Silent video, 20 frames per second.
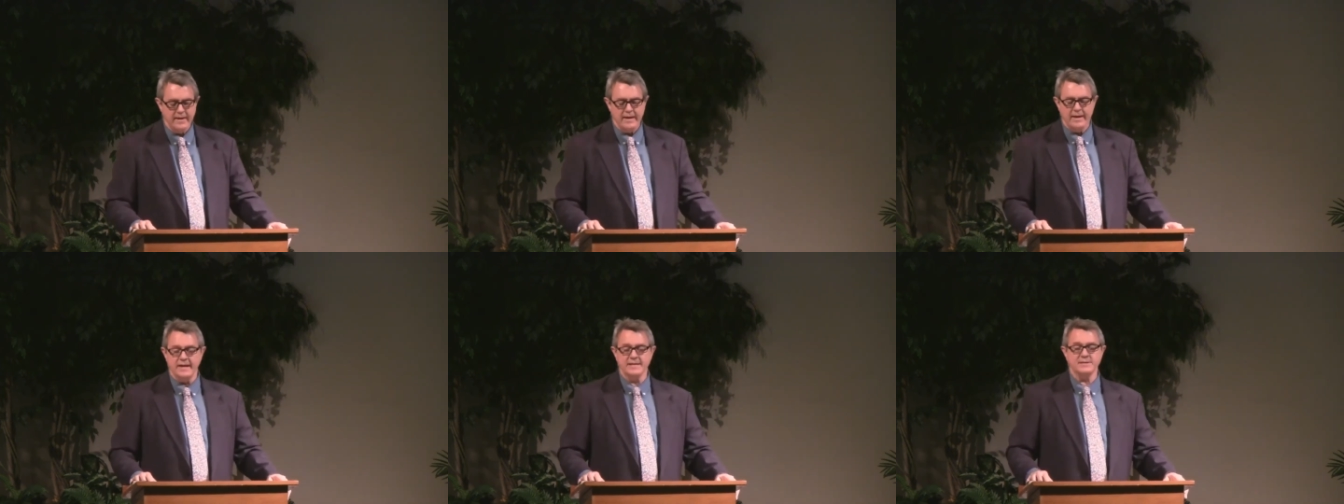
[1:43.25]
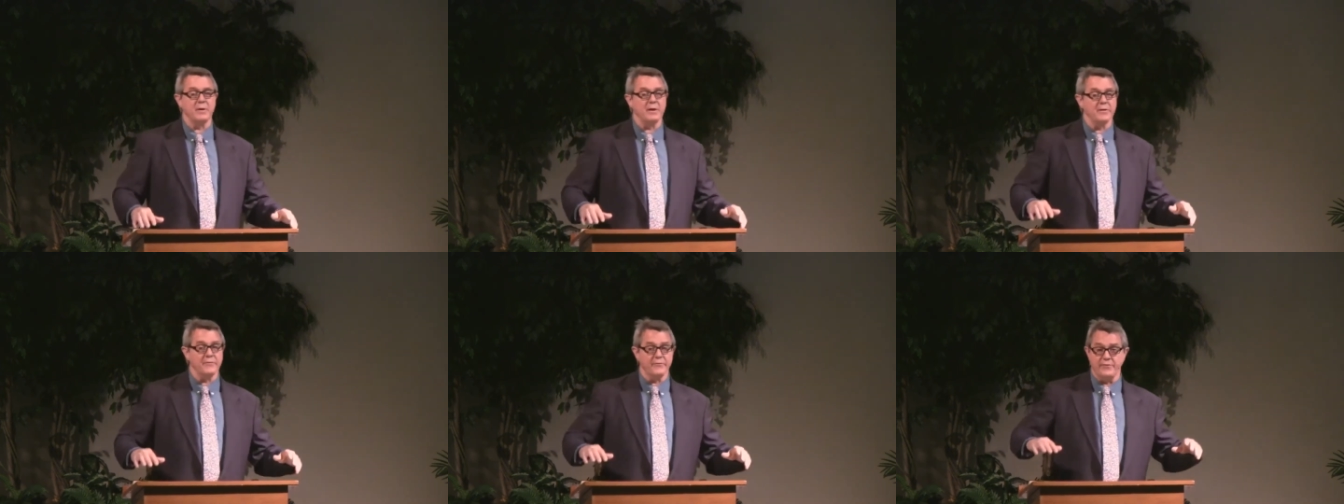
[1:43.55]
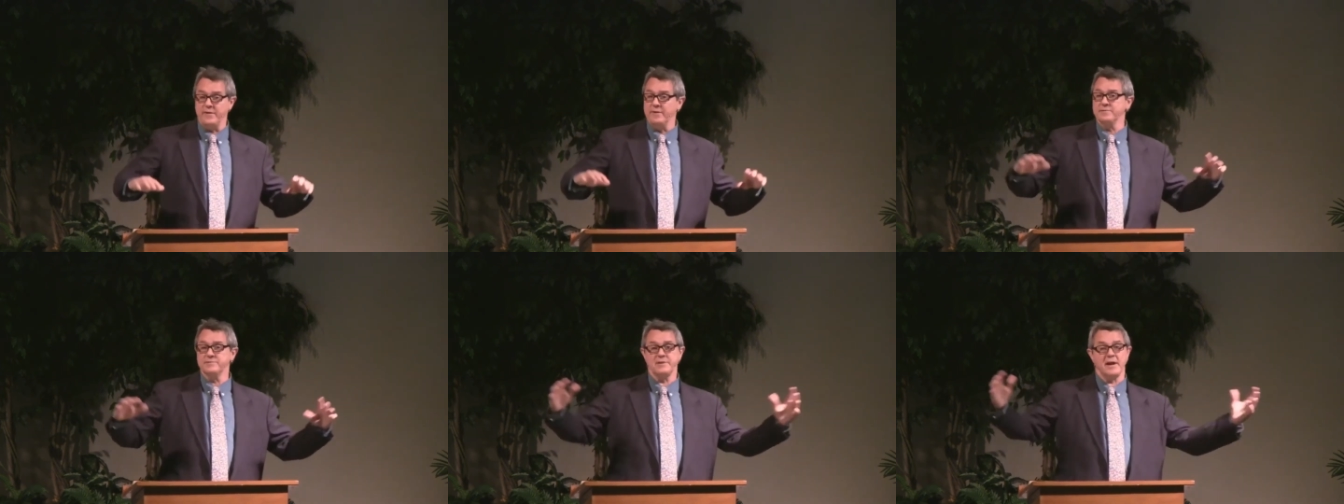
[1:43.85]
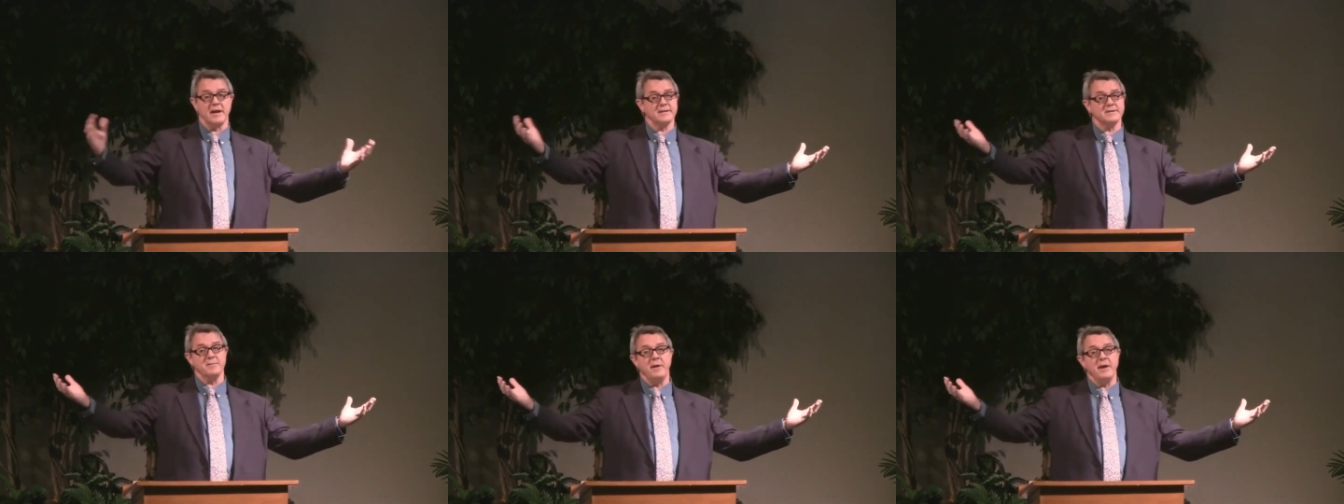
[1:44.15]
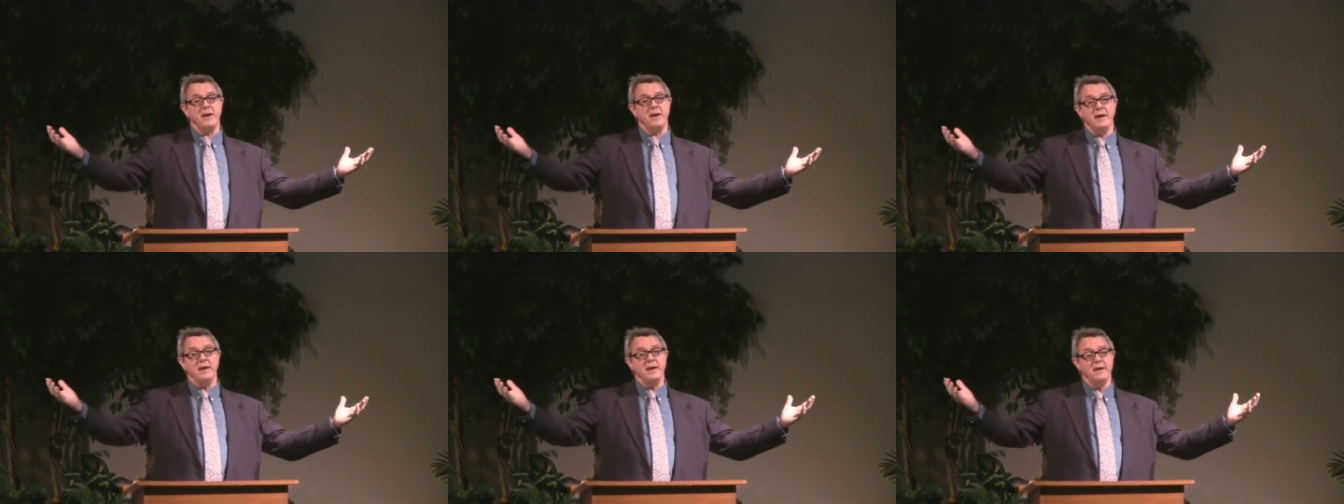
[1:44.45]
That's what it feels like to
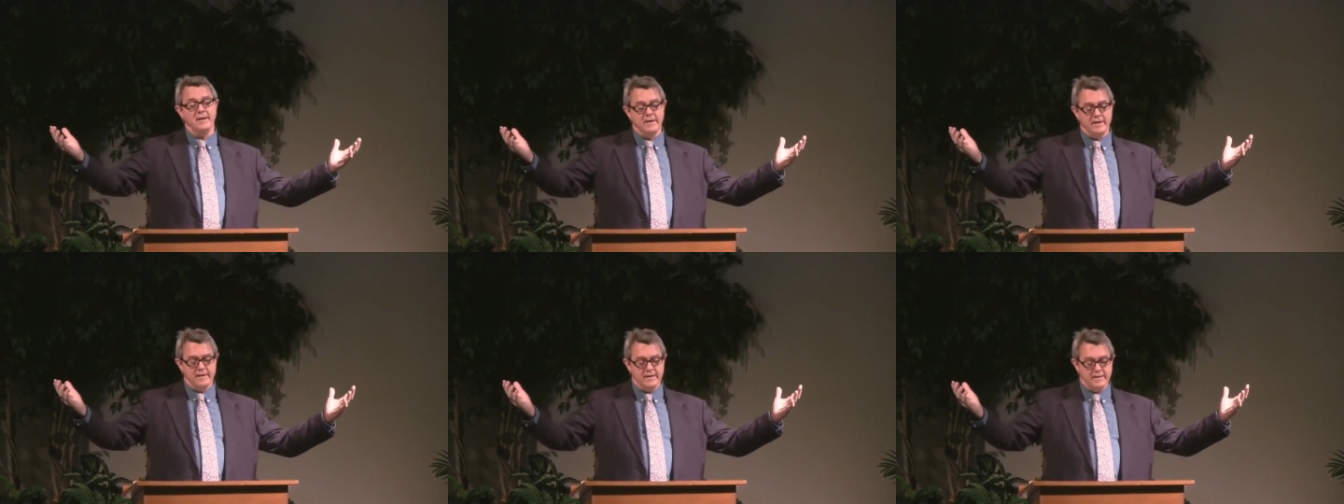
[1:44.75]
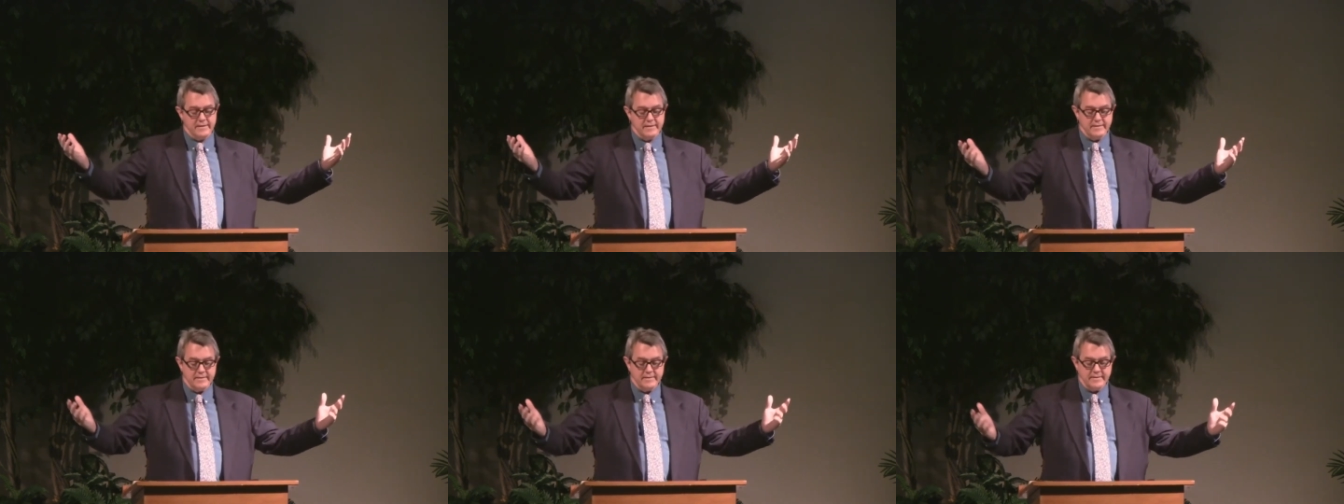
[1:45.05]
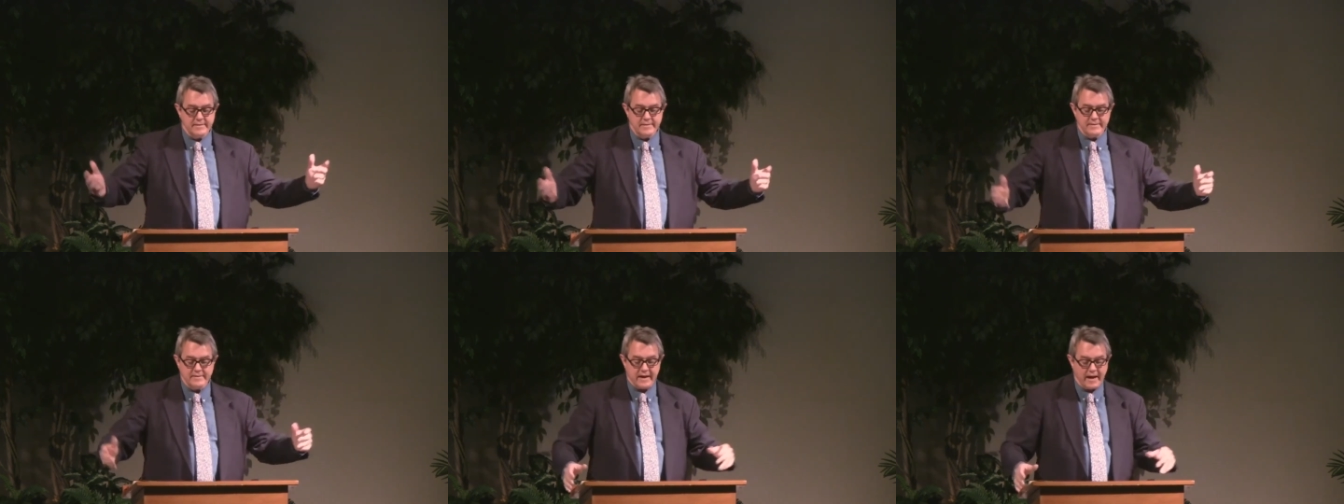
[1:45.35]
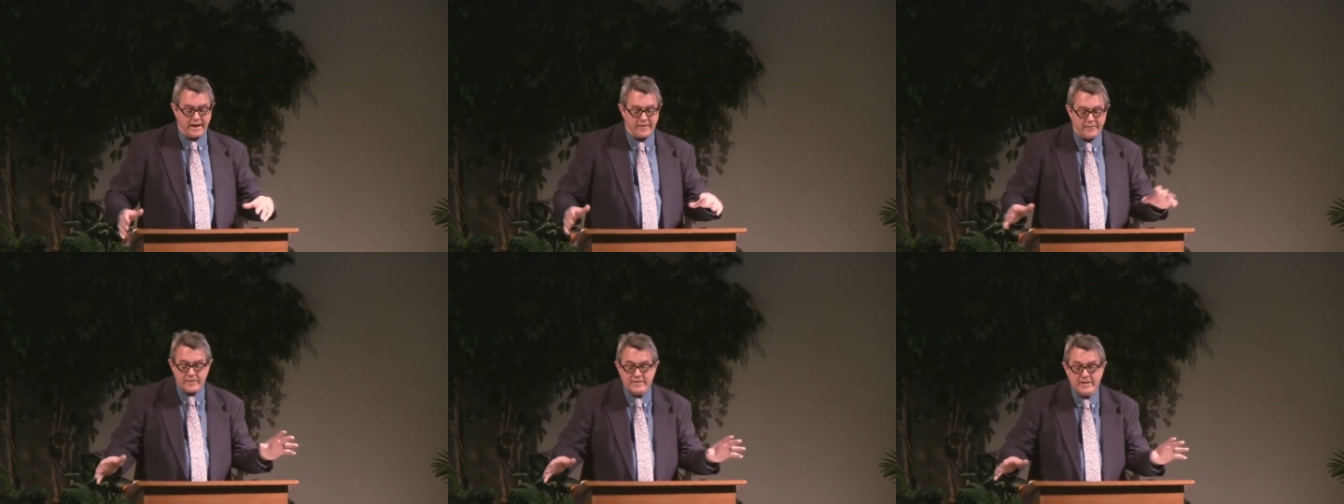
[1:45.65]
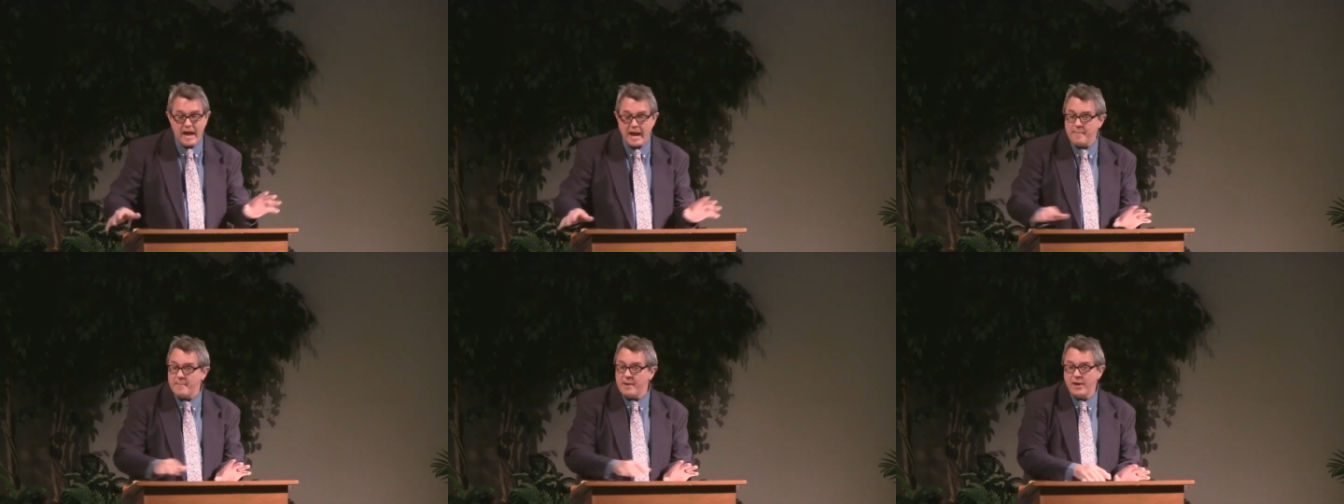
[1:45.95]
me Every
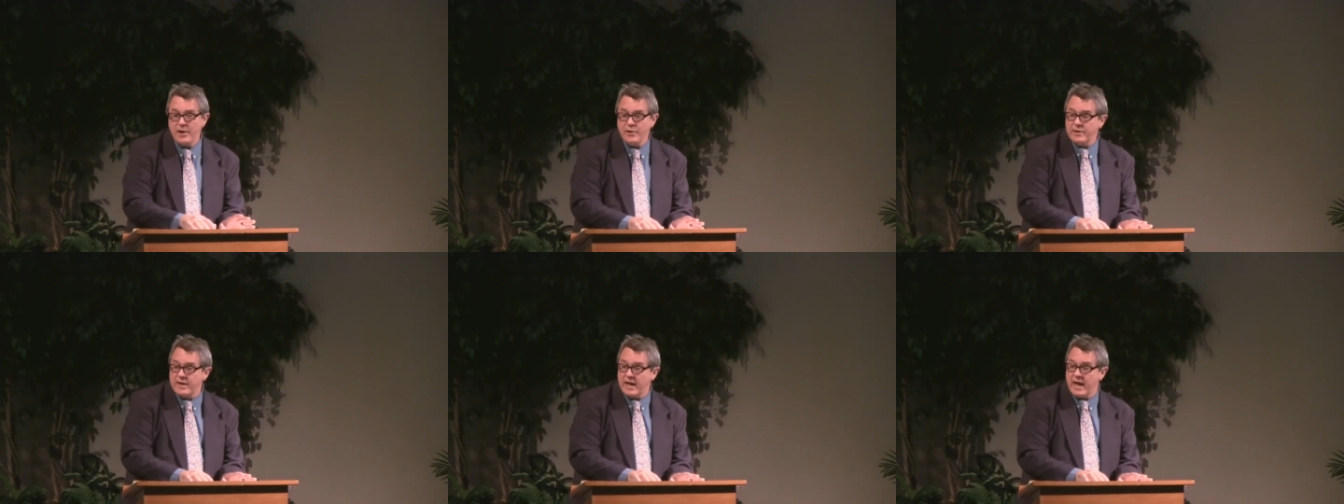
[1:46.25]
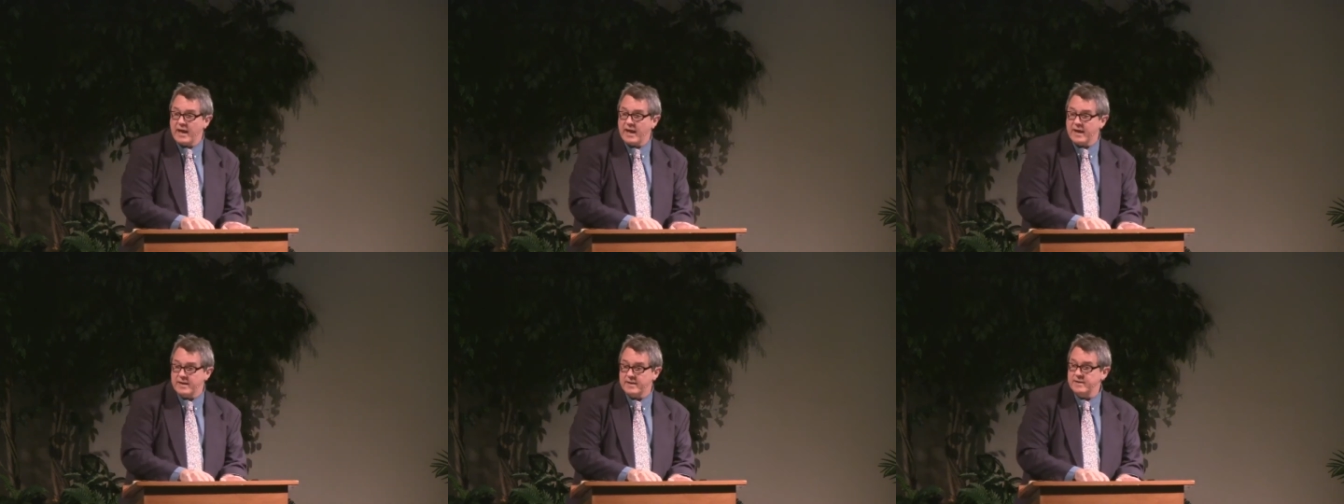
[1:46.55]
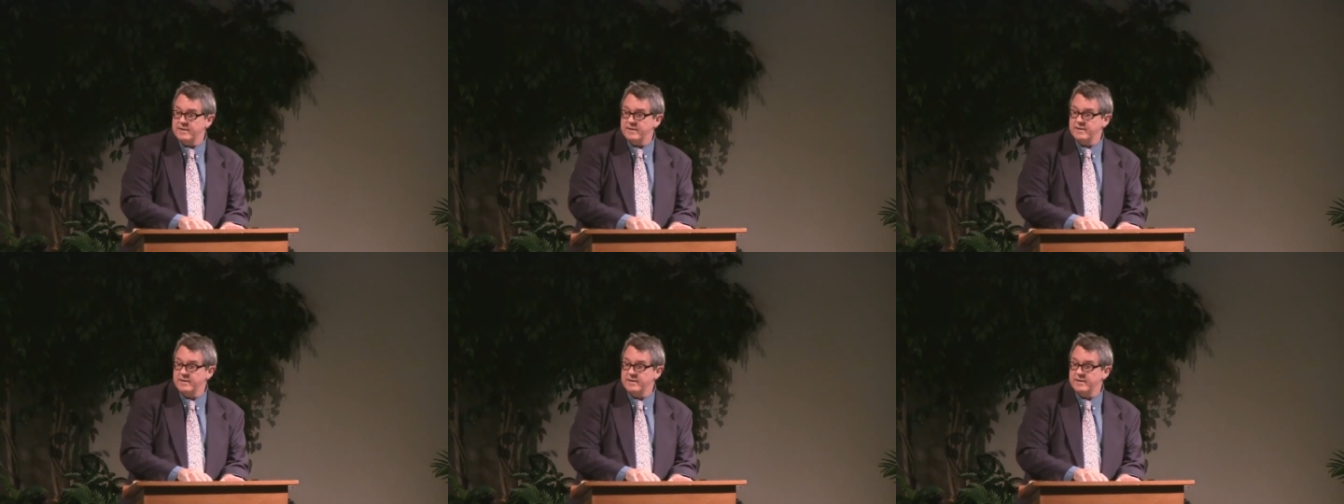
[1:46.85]
time I look at it,